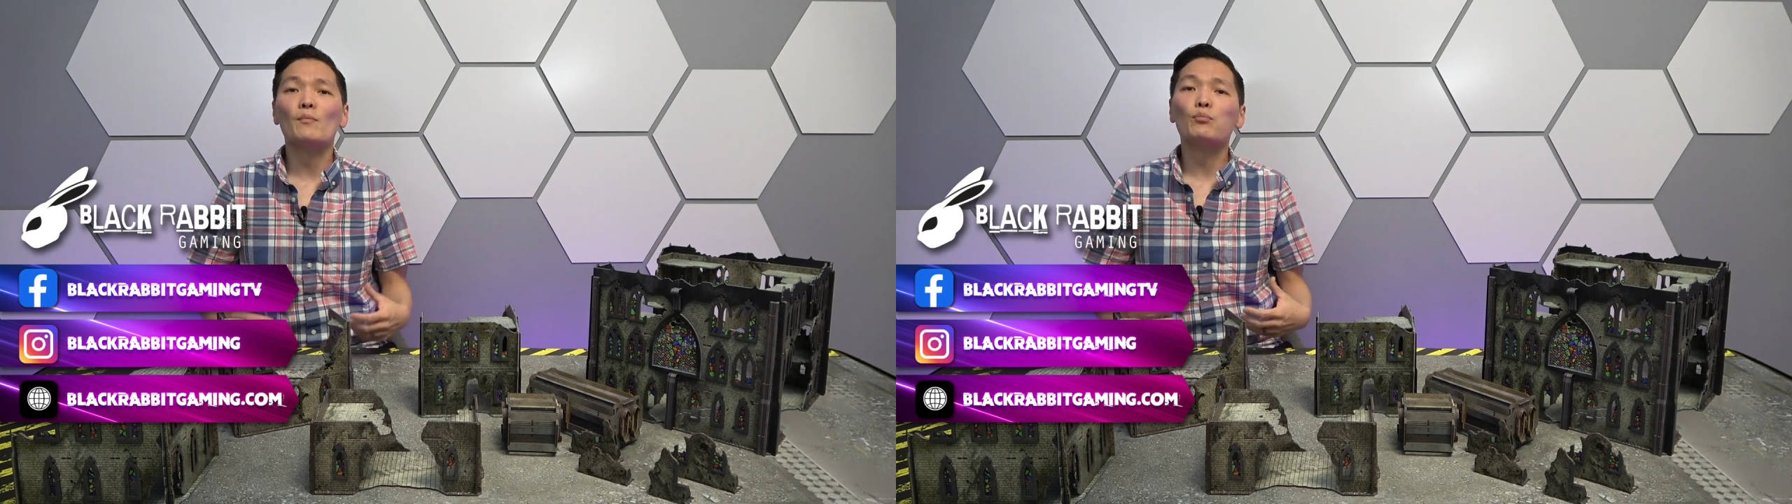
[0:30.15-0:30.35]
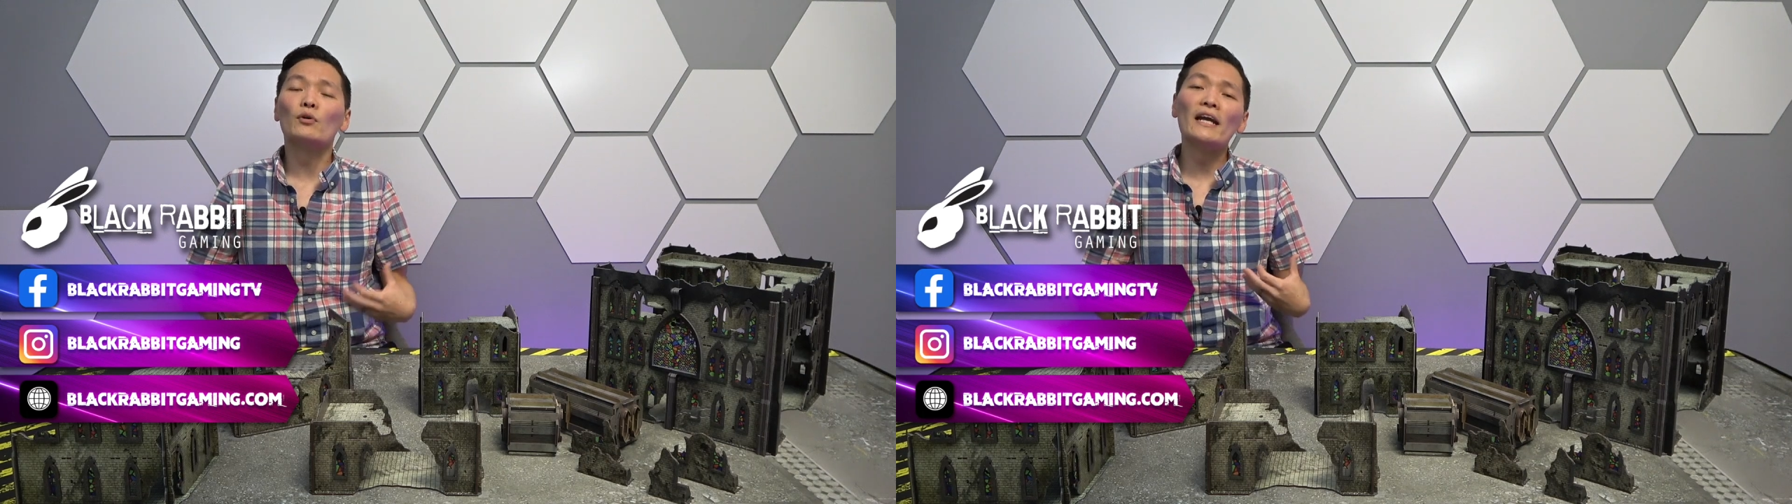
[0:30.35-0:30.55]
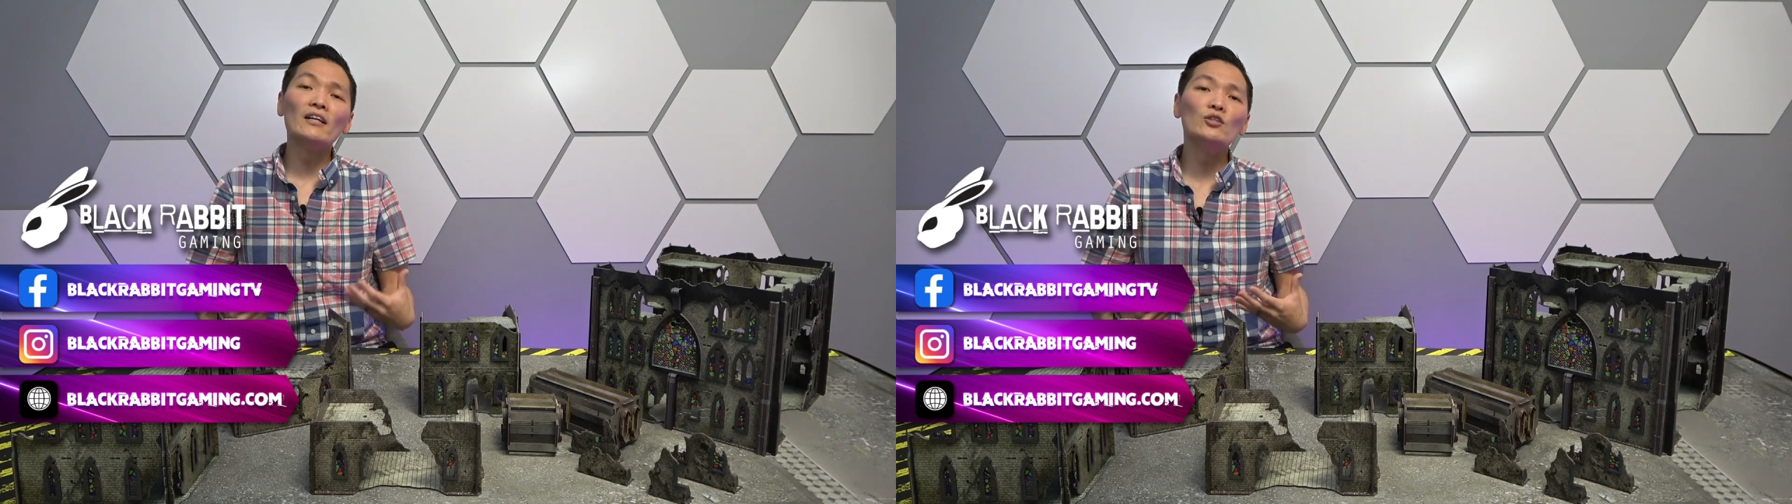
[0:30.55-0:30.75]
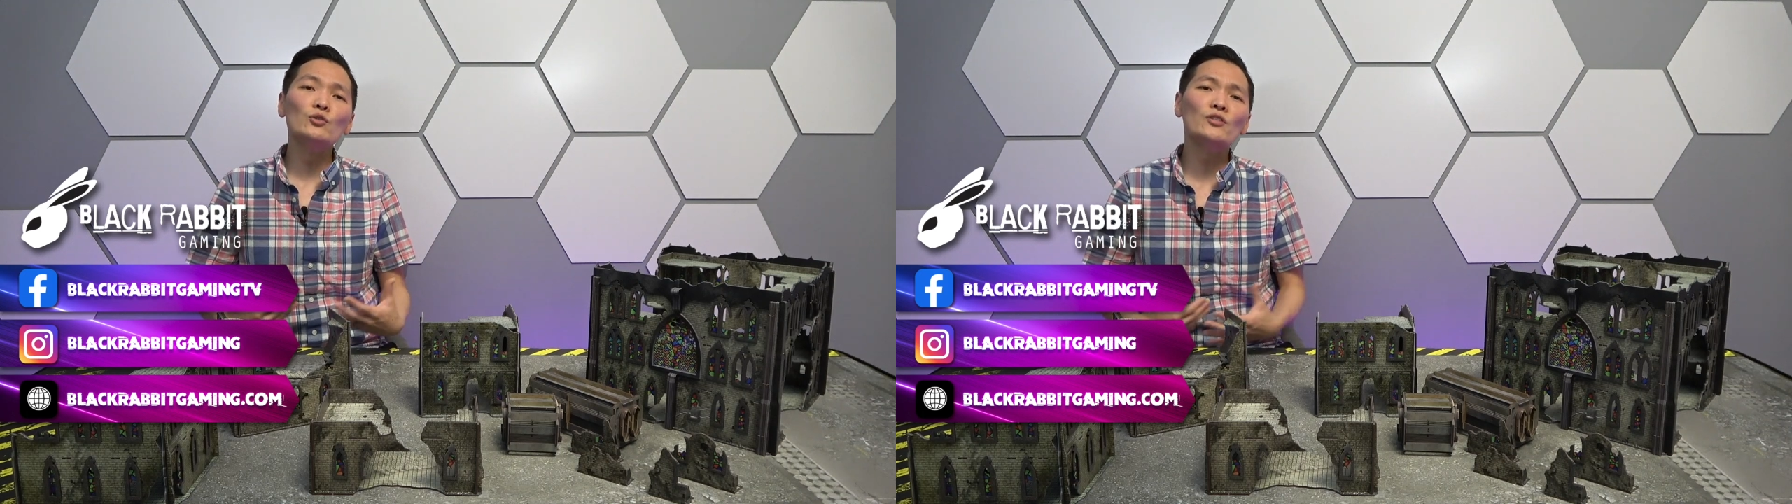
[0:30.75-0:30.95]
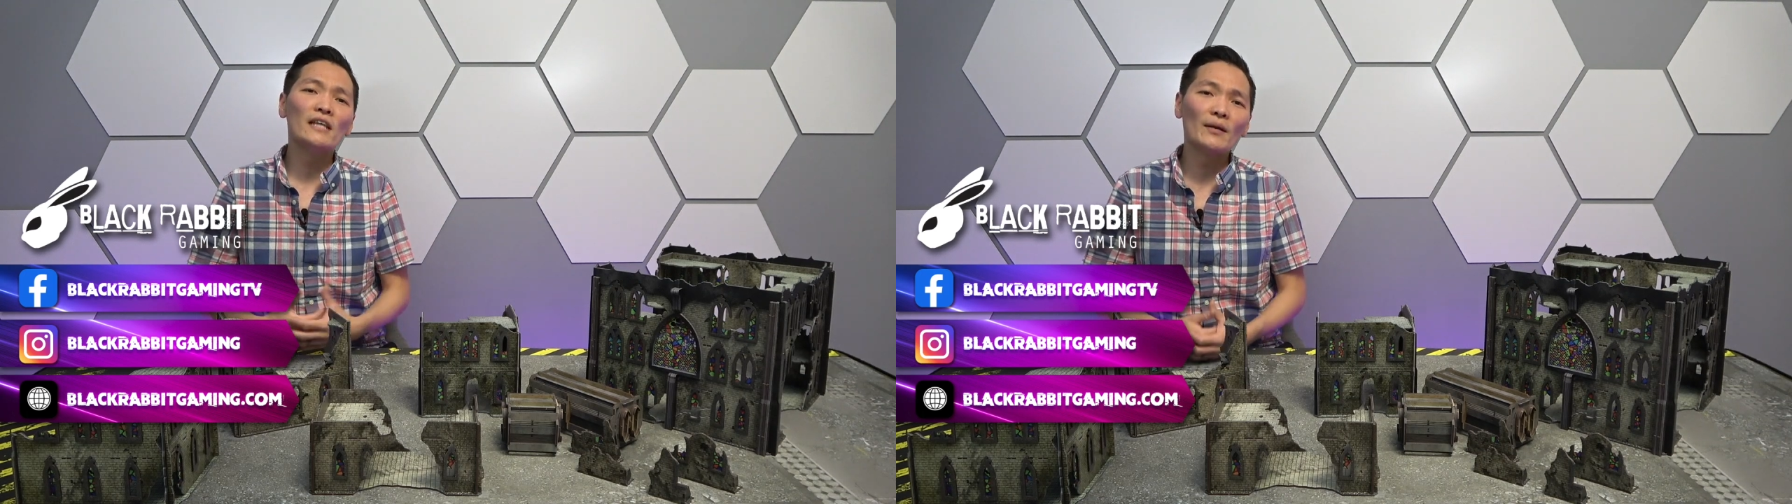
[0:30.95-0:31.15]
brand new
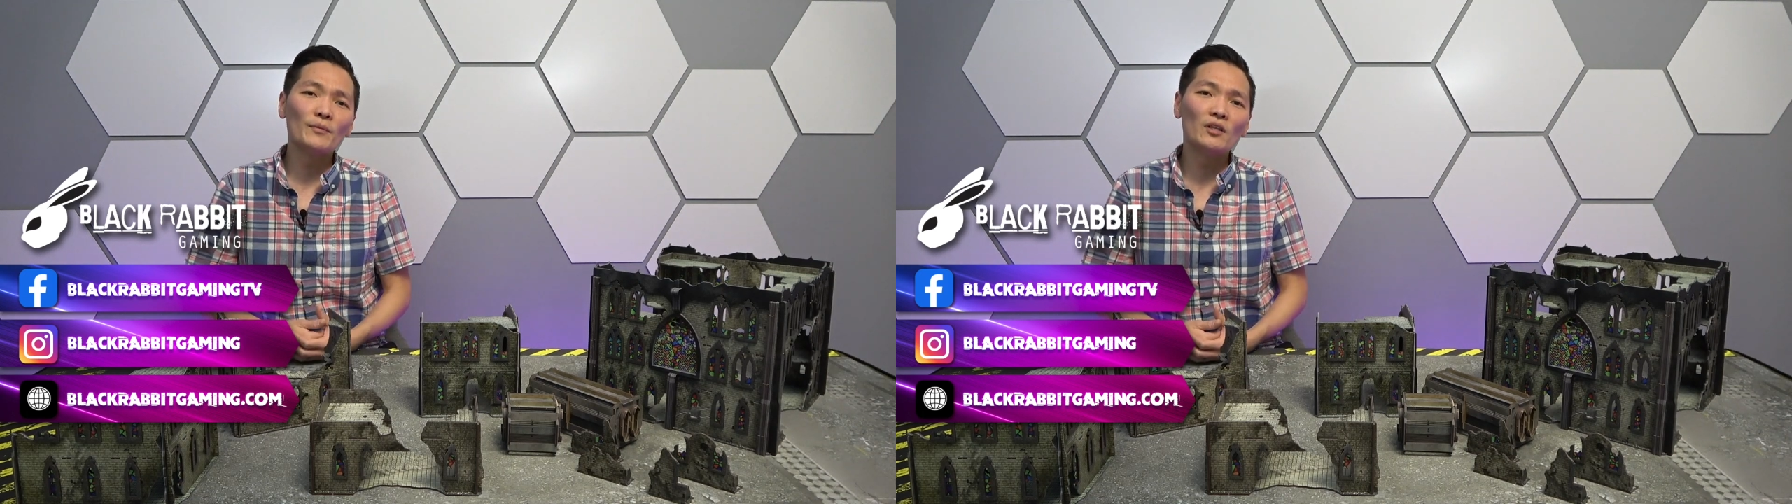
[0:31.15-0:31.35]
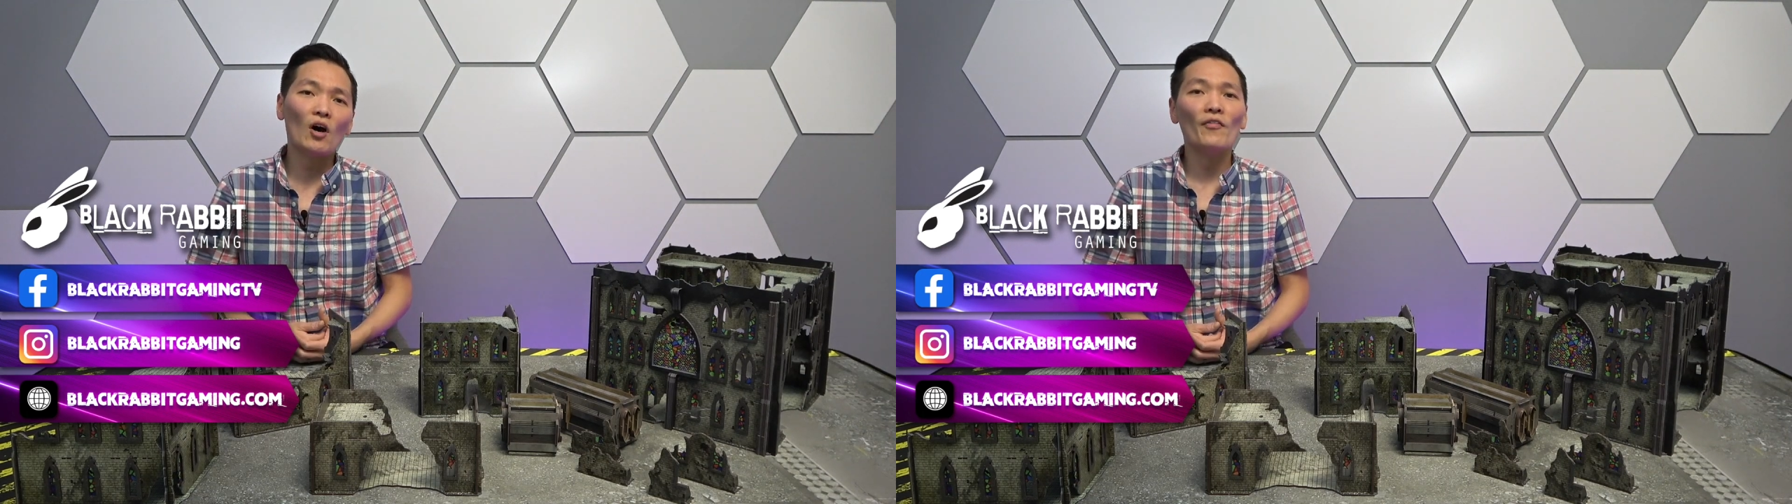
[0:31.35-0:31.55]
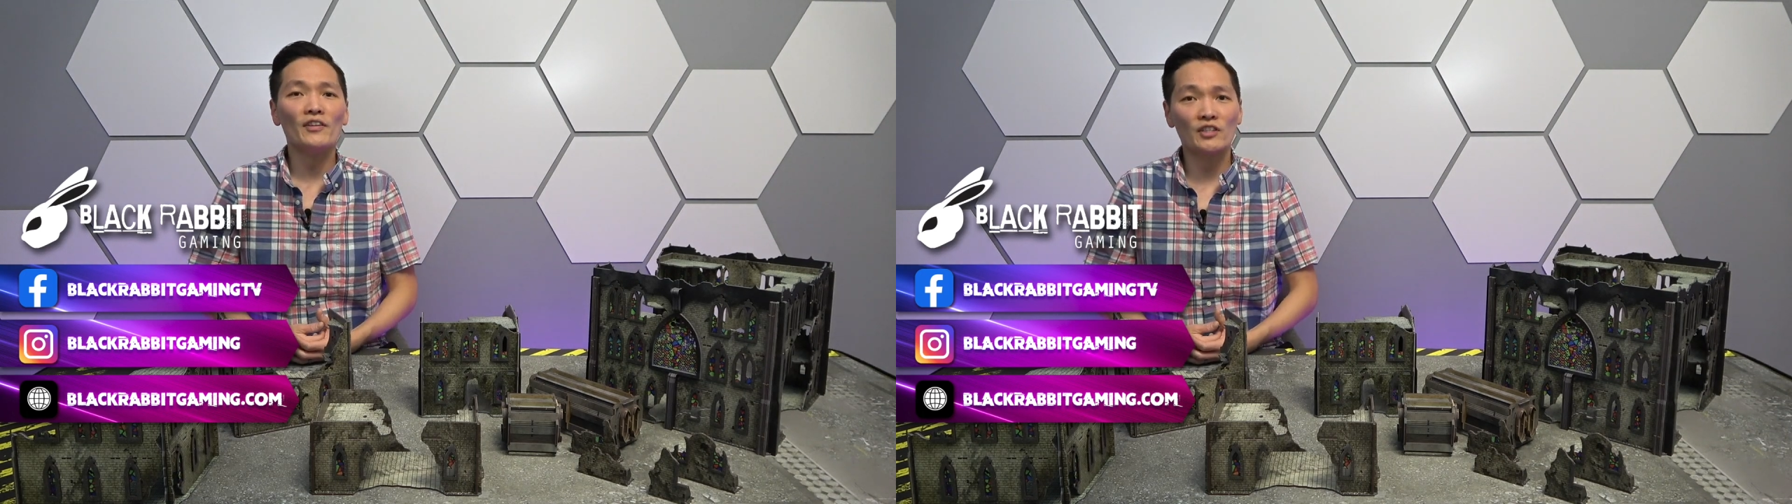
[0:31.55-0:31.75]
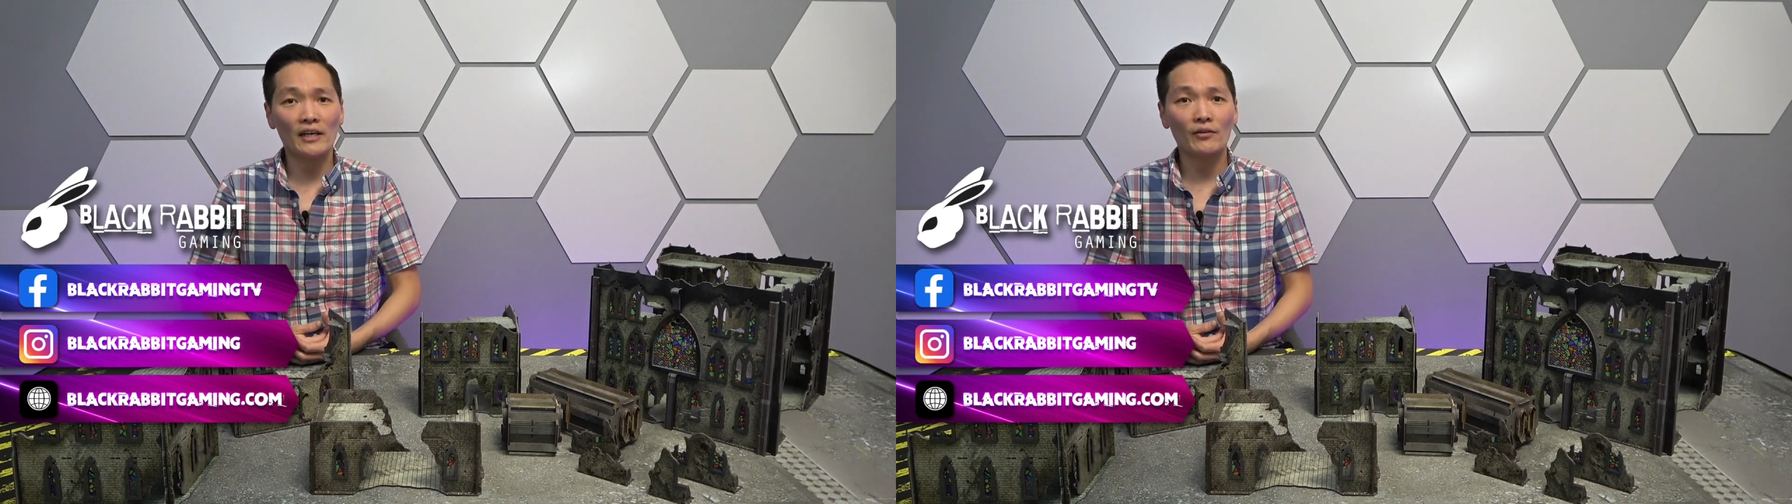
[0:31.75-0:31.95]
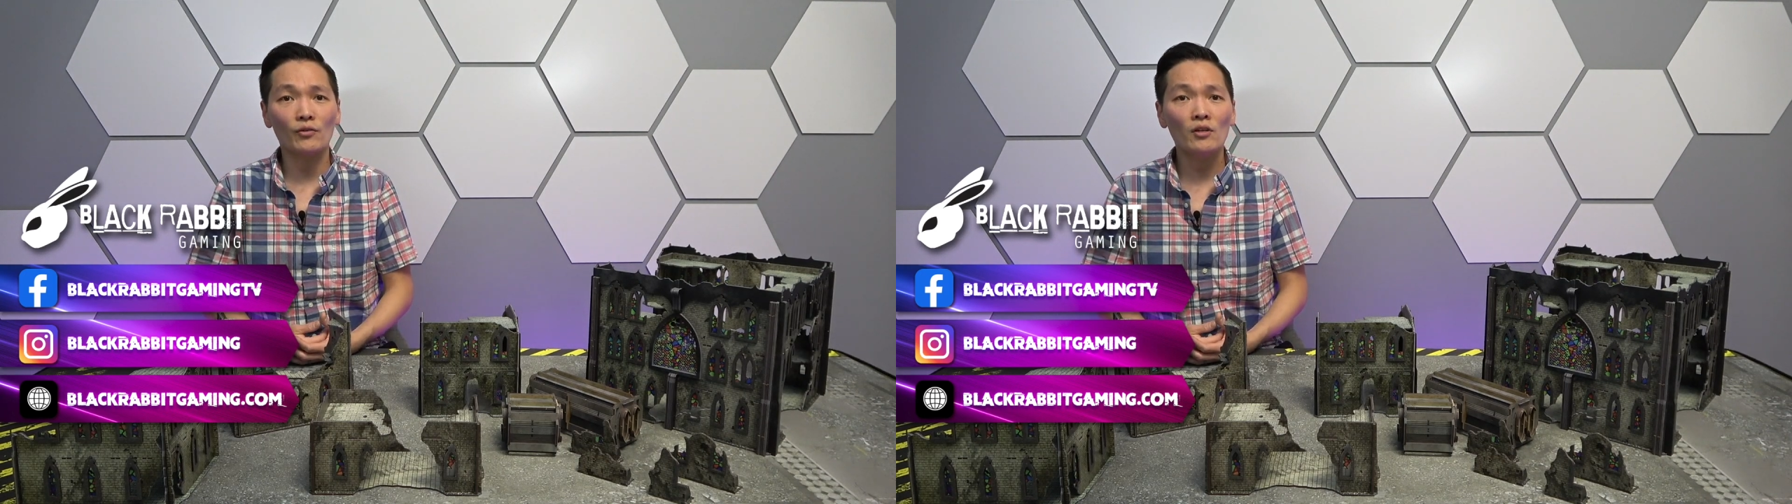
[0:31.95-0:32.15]
segment on the
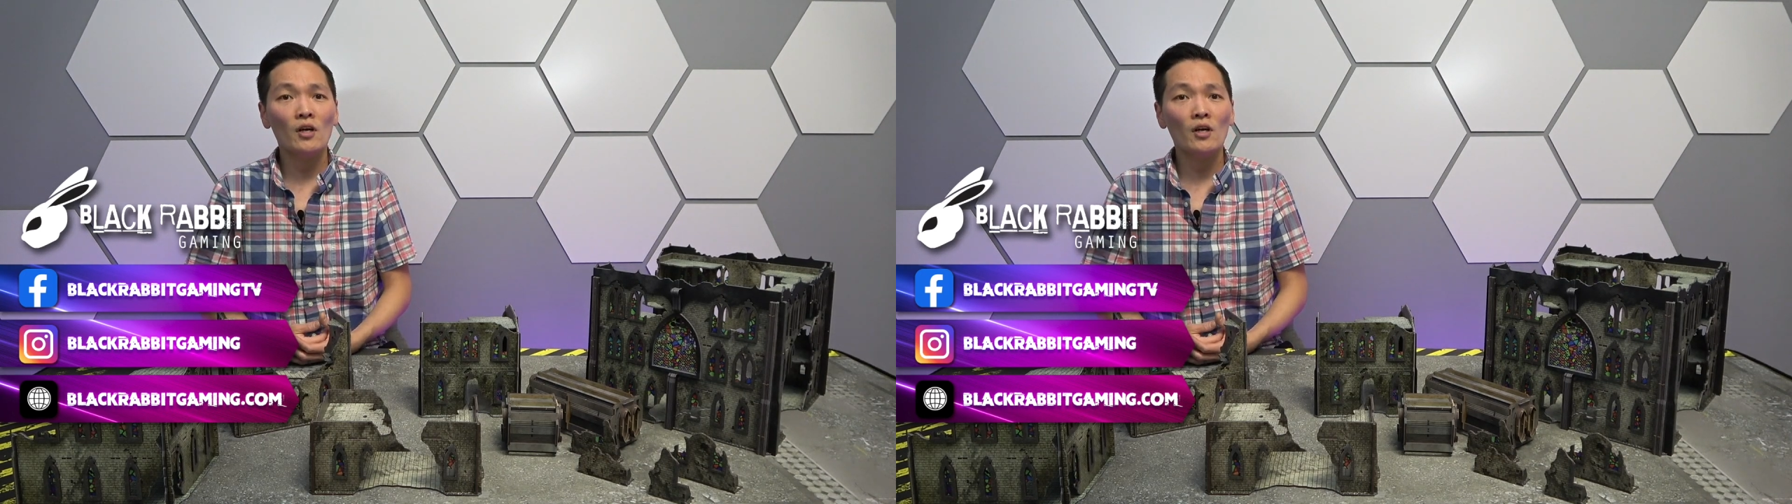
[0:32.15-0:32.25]
channel